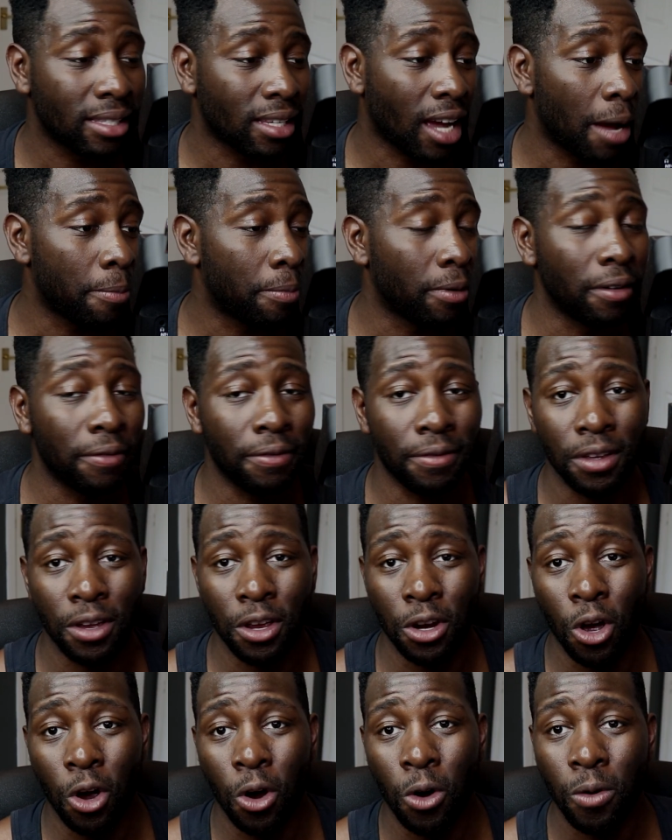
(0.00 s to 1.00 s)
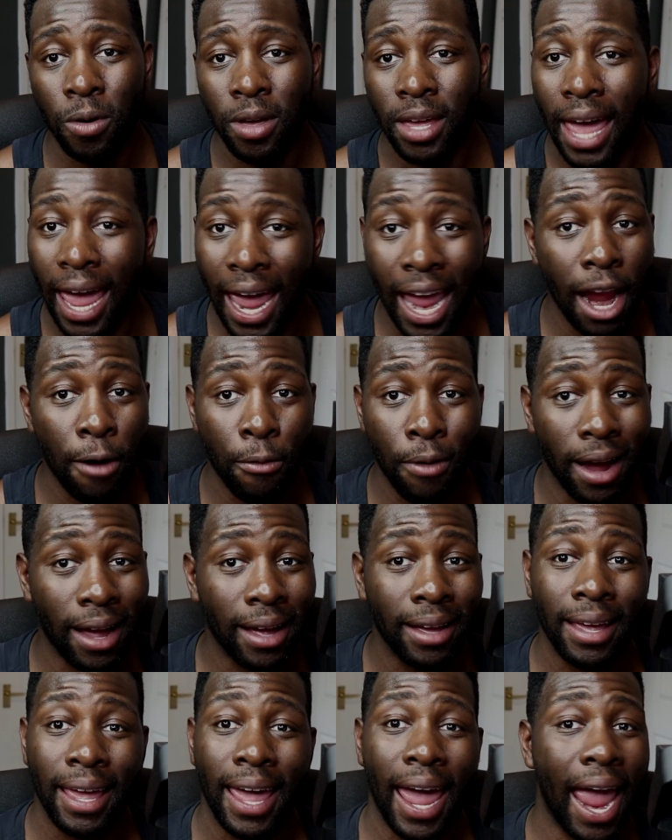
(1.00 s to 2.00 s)
type of
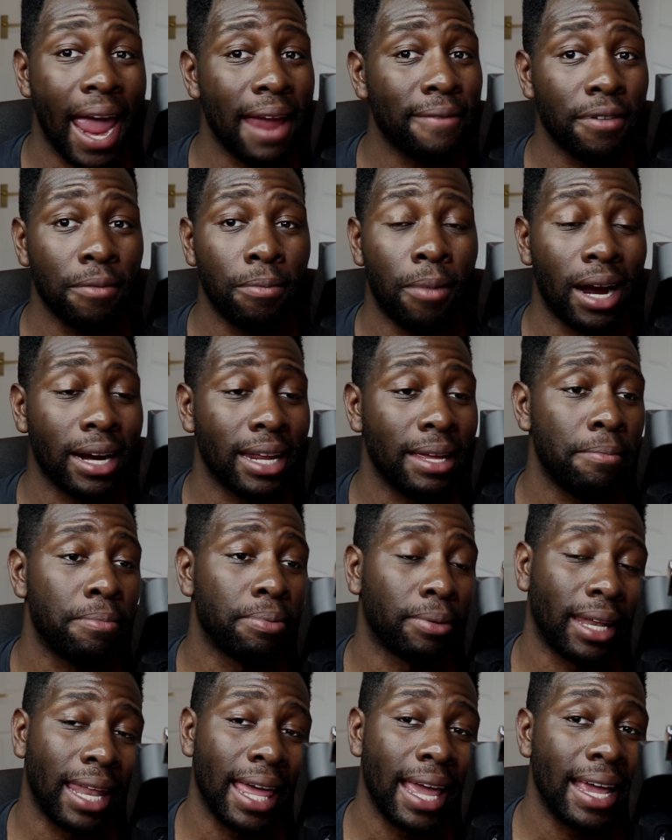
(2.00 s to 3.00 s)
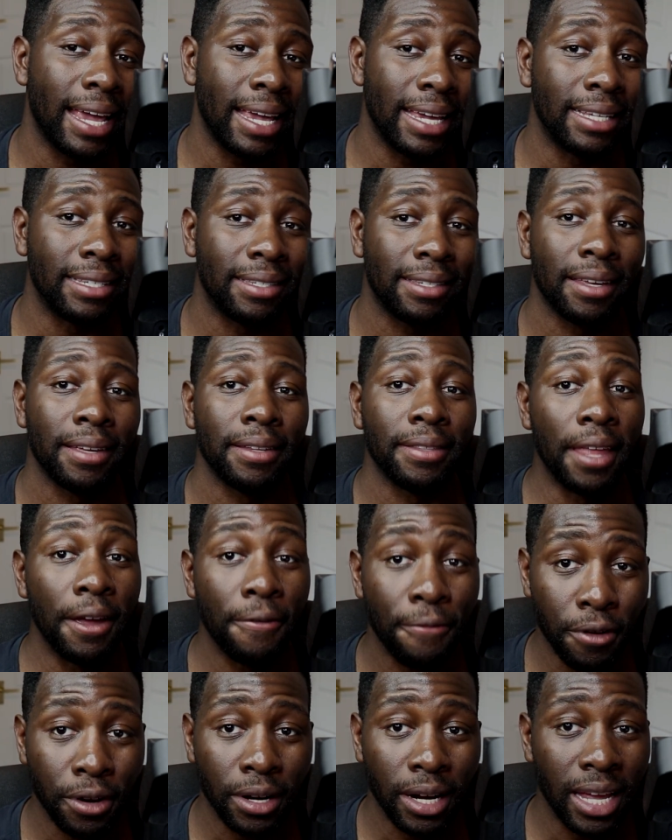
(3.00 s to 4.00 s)
era. Everybody plays
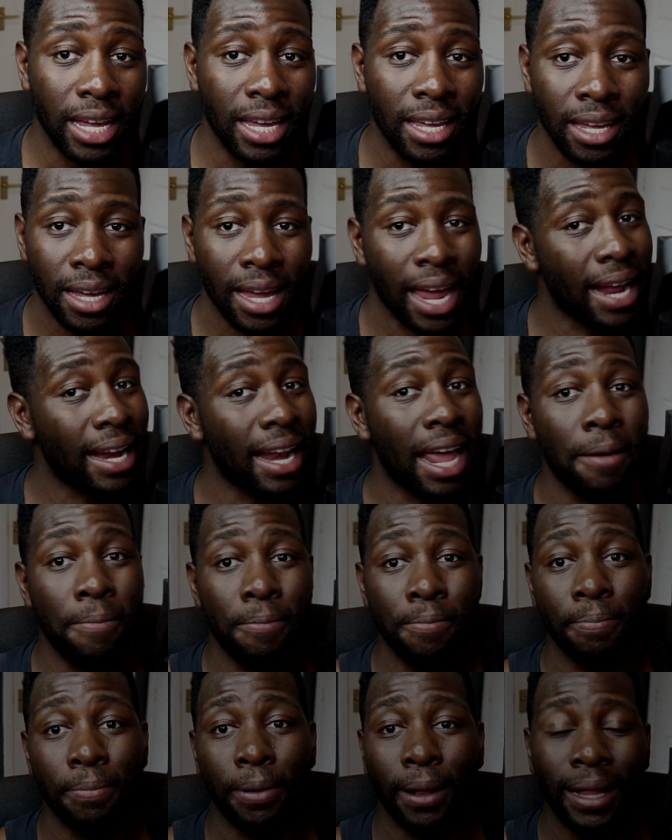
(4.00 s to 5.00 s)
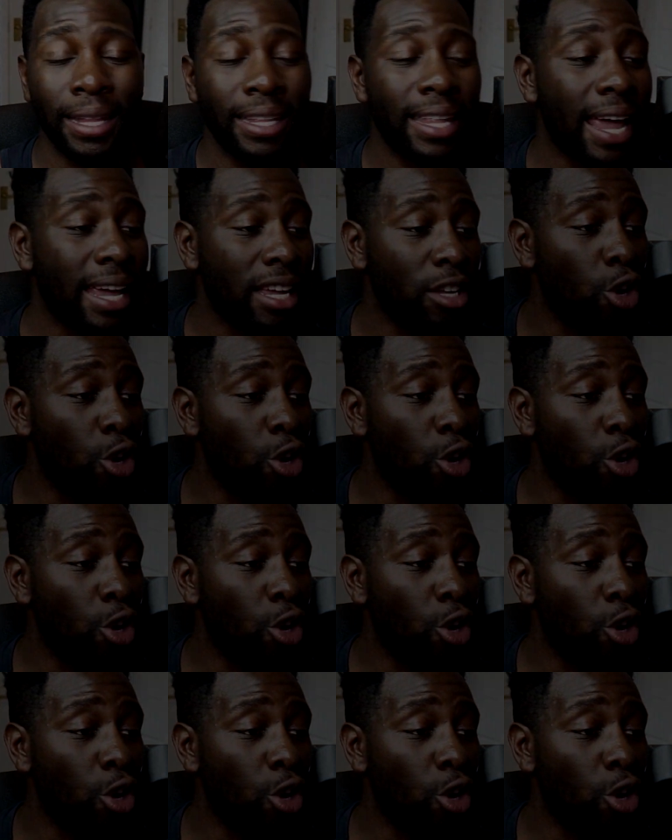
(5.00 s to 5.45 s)
differently and they